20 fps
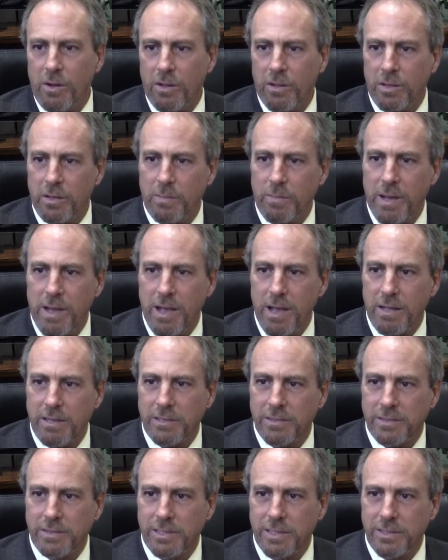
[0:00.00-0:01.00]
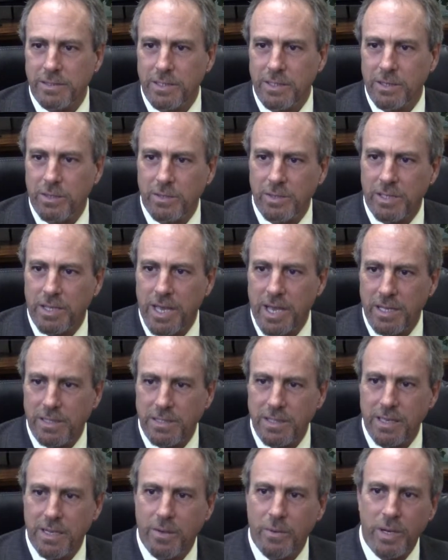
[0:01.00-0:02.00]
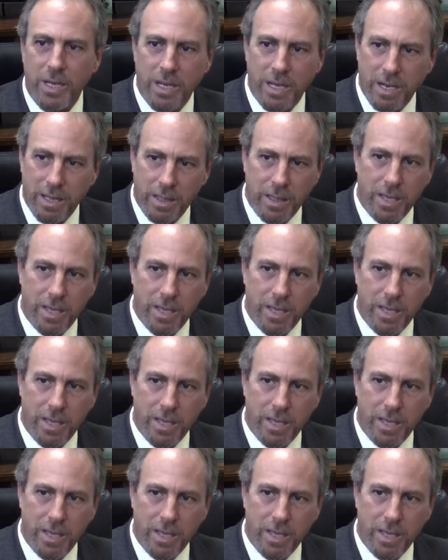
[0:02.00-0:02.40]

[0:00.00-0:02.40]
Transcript: all in the pile and said, you can't take land,